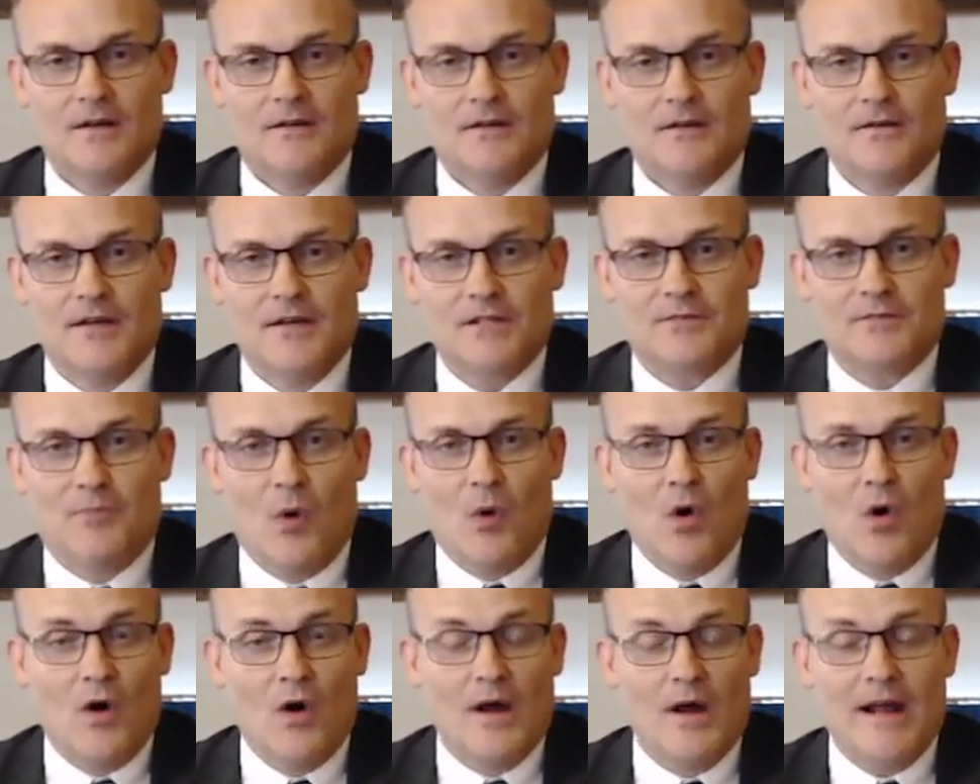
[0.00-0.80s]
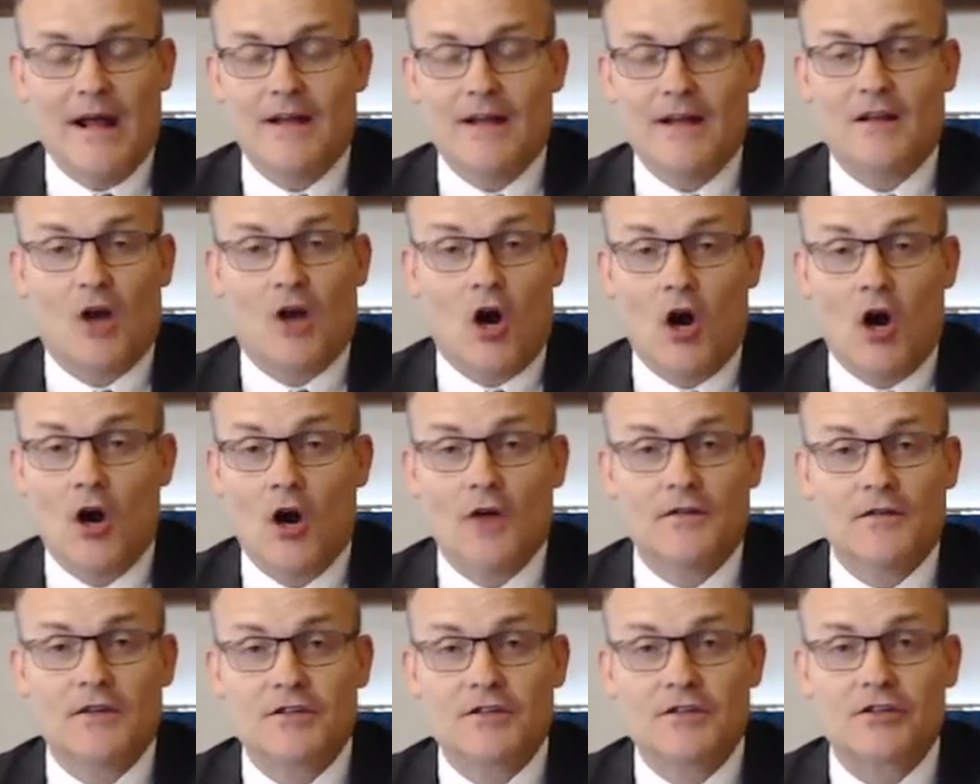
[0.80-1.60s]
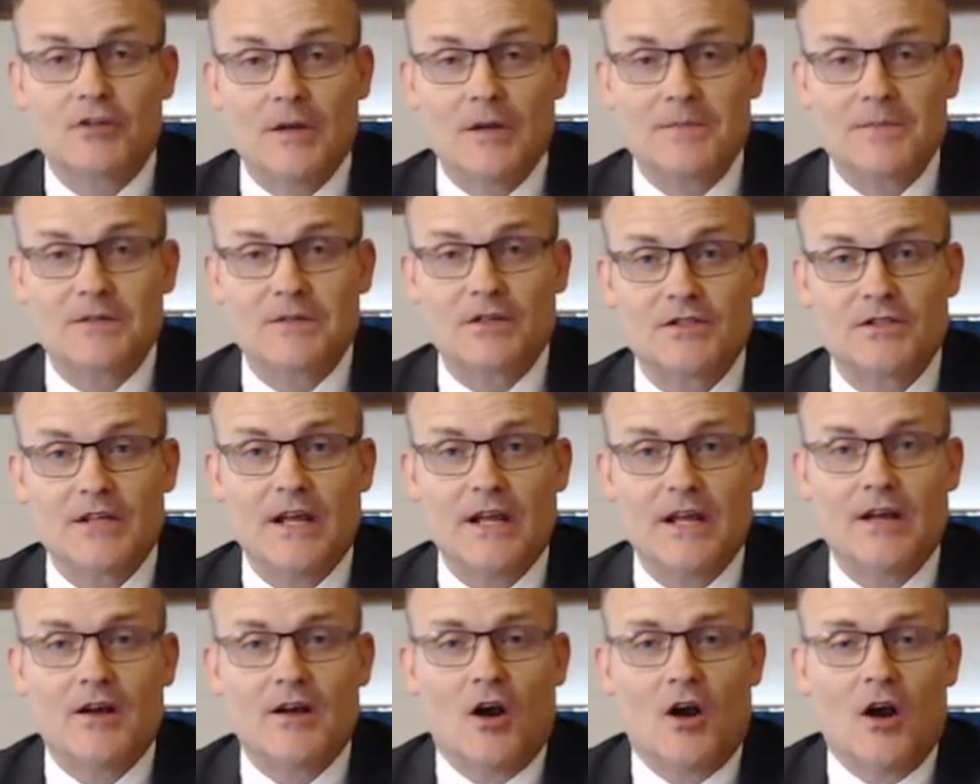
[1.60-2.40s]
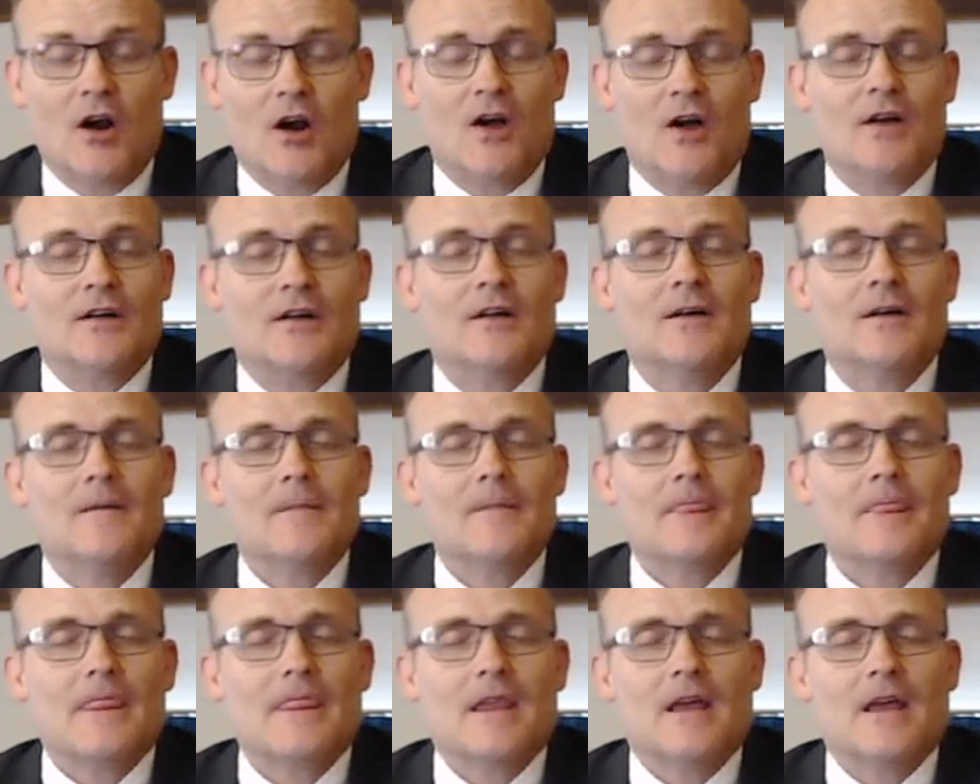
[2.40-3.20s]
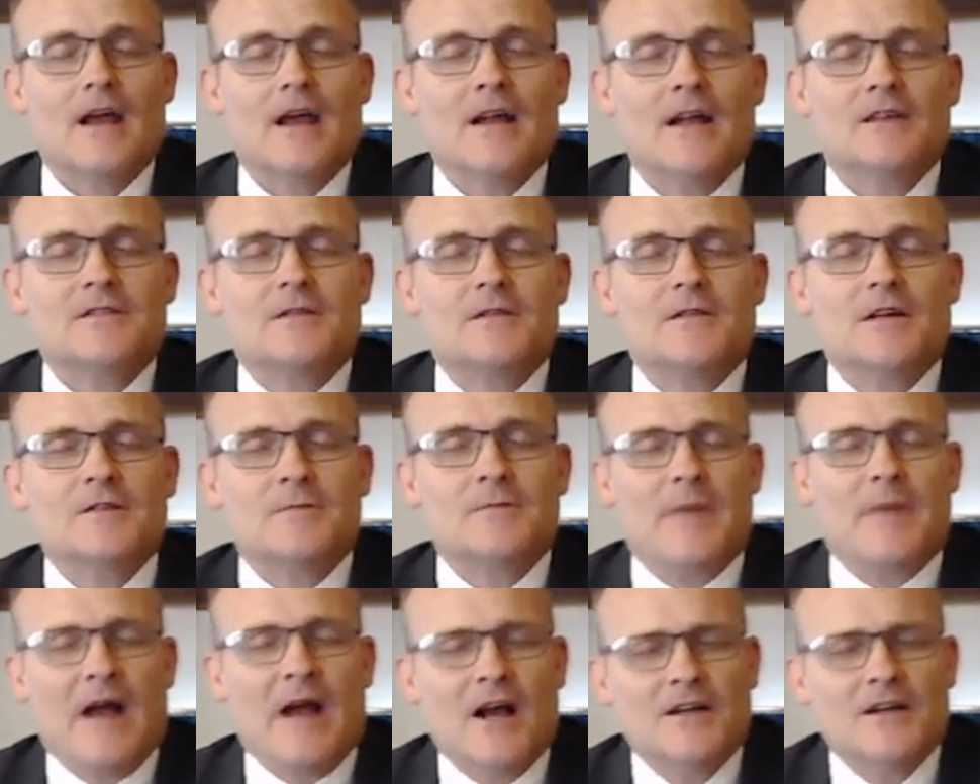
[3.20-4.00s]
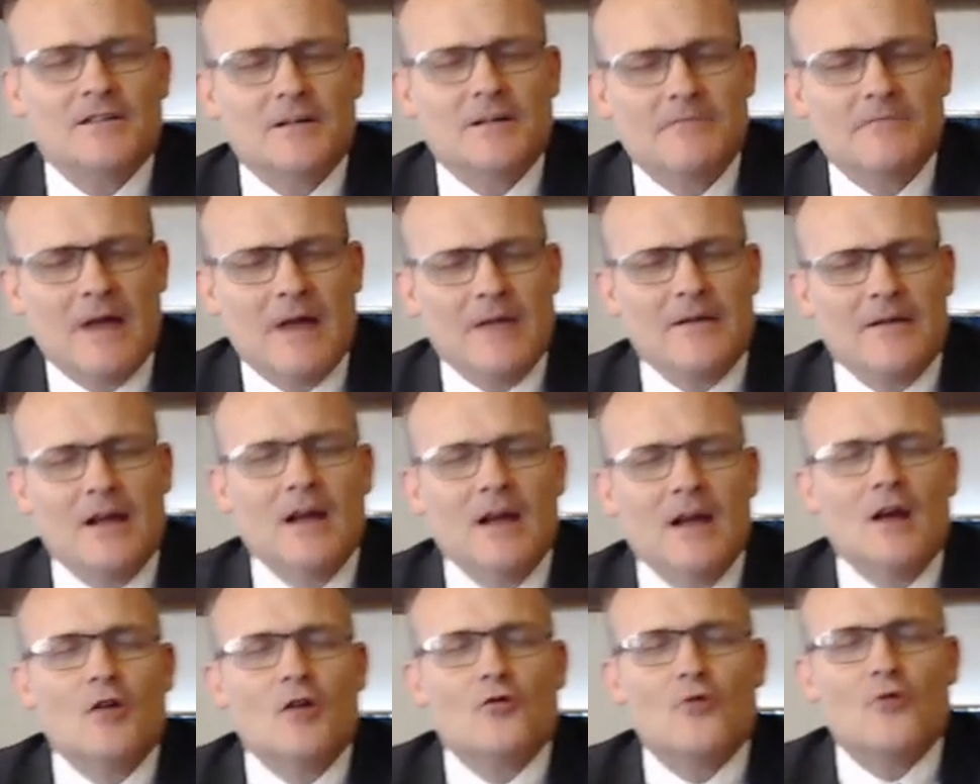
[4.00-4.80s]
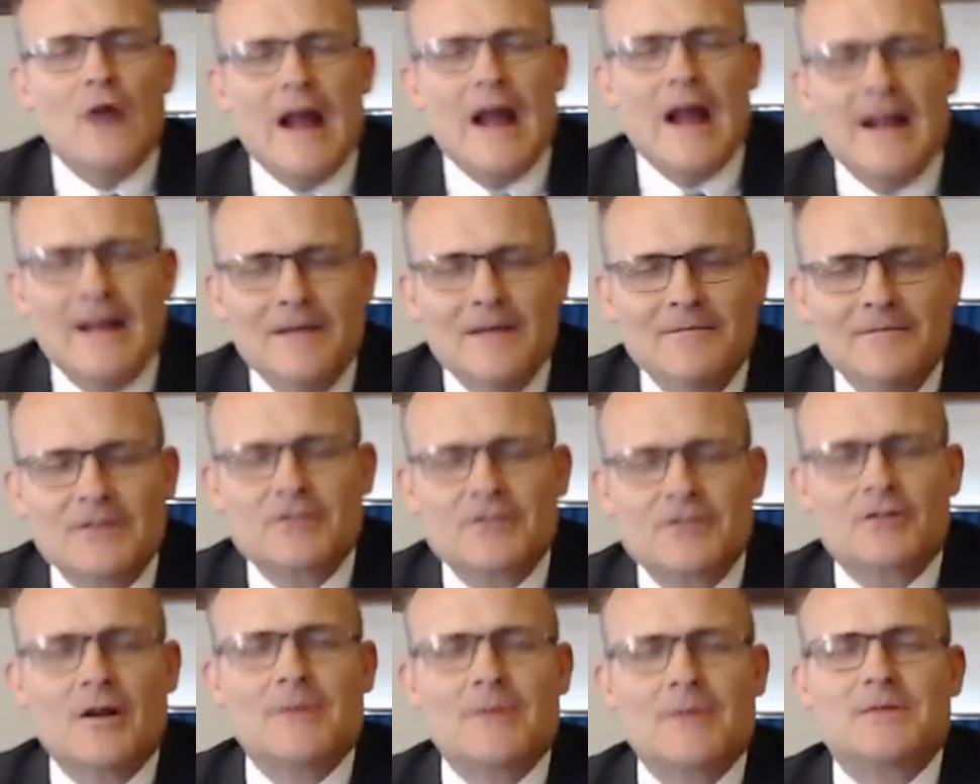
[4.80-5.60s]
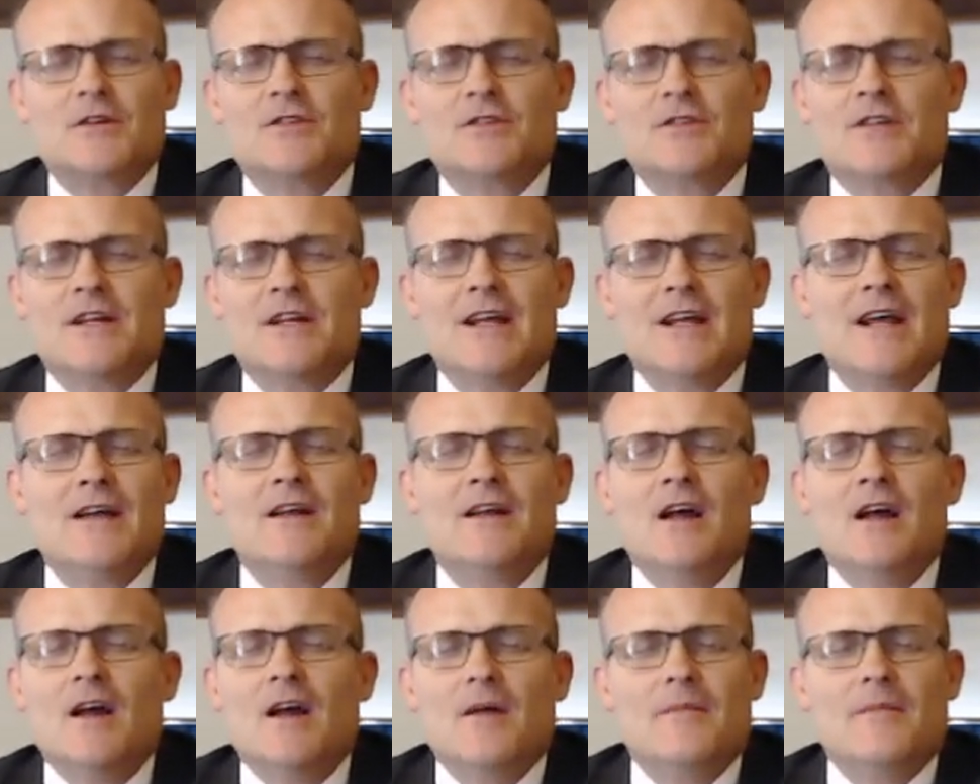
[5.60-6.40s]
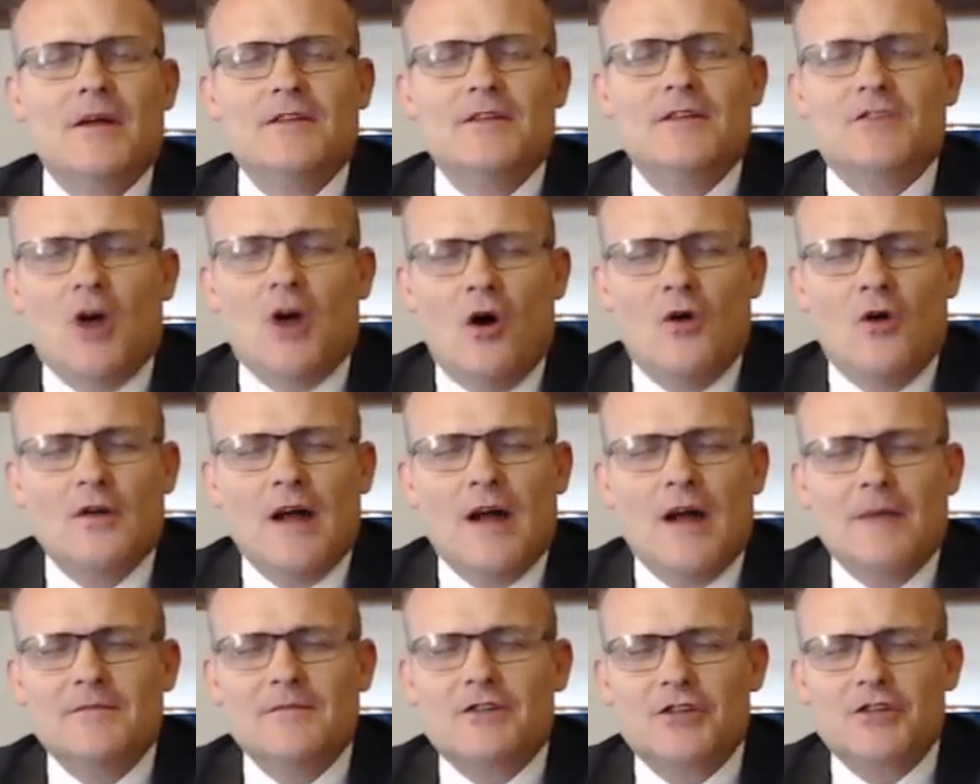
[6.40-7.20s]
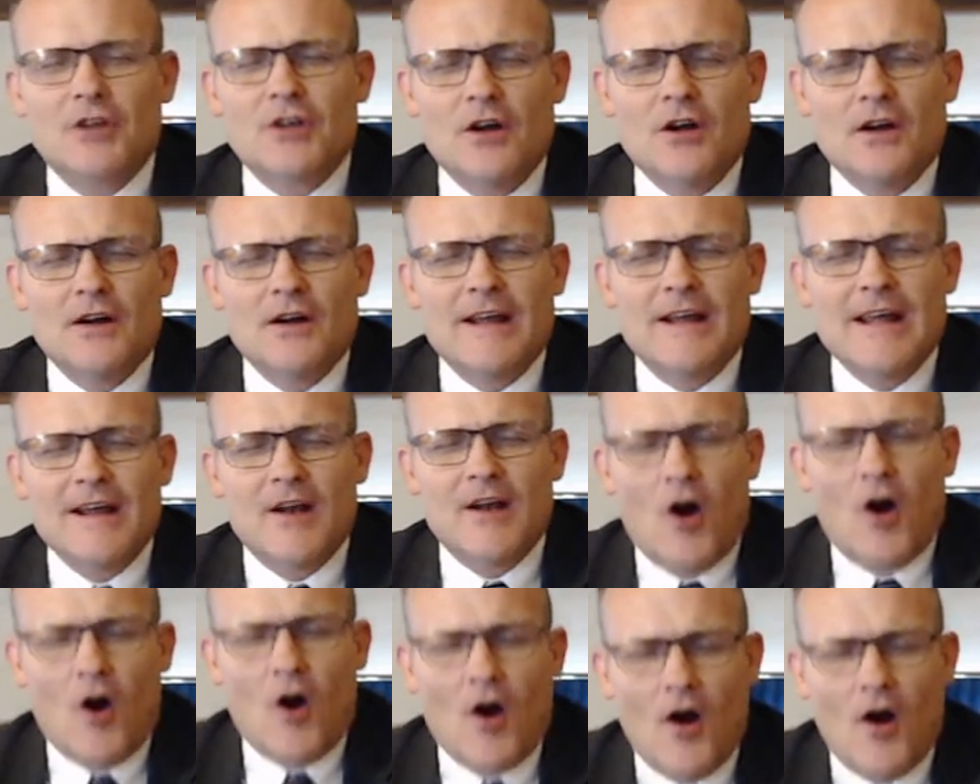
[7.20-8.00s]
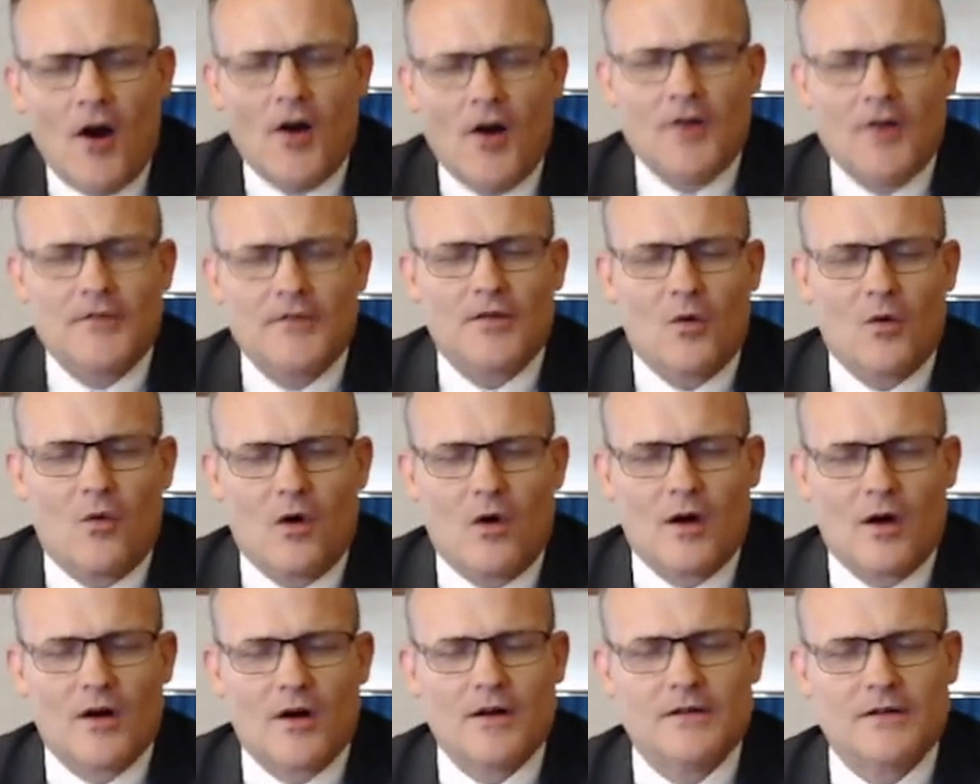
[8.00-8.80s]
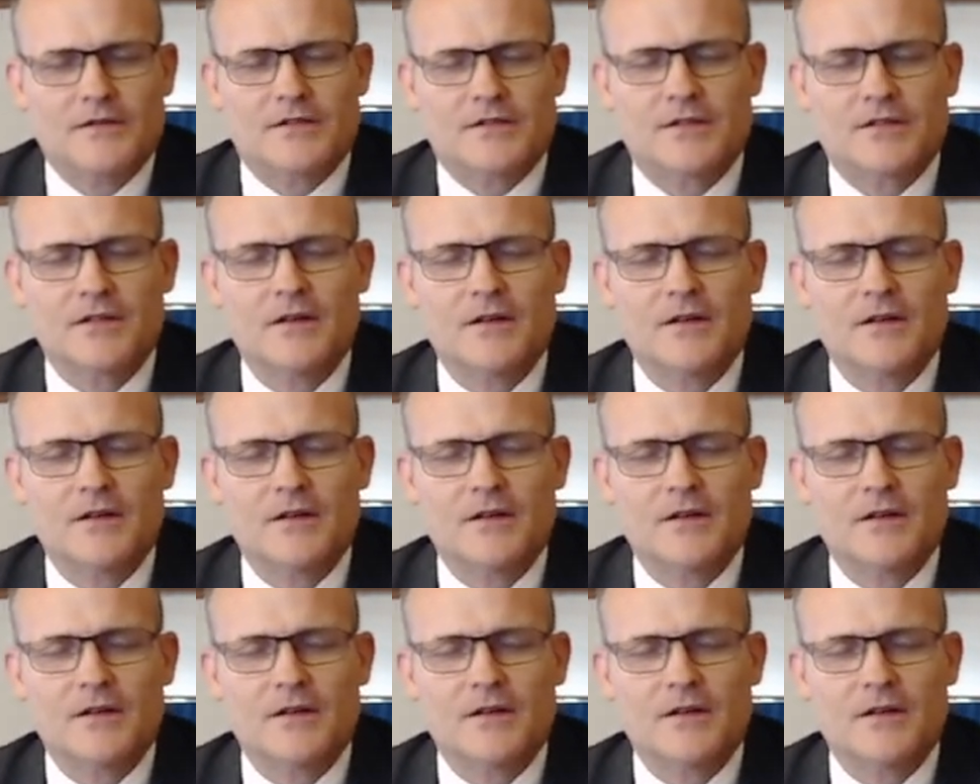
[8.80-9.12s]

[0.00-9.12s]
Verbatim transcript: this boy had heard the scriptures, had heard, and his, his parents had maybe read him the scriptures, and he had been told, I'm sure he had heard the words.